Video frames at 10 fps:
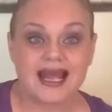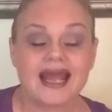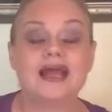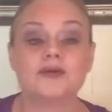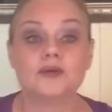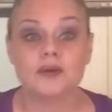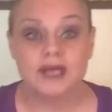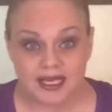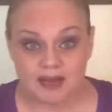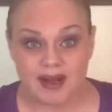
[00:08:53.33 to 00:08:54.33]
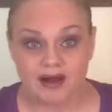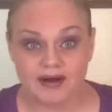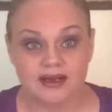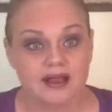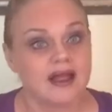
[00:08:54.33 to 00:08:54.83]
and reading about
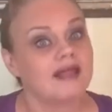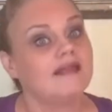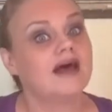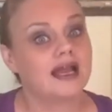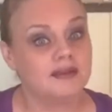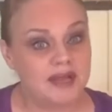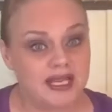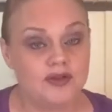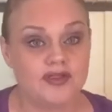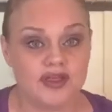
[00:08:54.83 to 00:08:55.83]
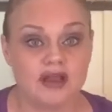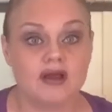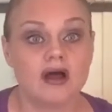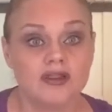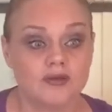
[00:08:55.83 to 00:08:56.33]
it that can make you think
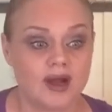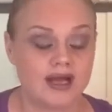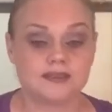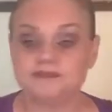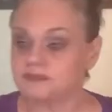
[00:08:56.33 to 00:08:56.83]
otherwise.